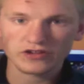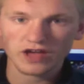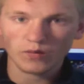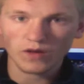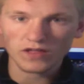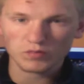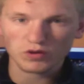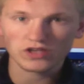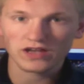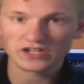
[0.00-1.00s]
You got
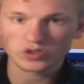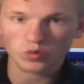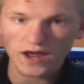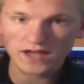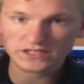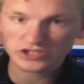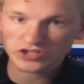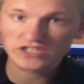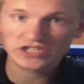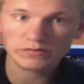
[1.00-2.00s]
Westbrook, you got Durant, and you
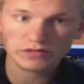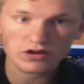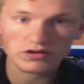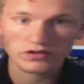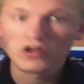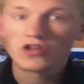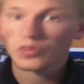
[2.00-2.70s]
got James Harden.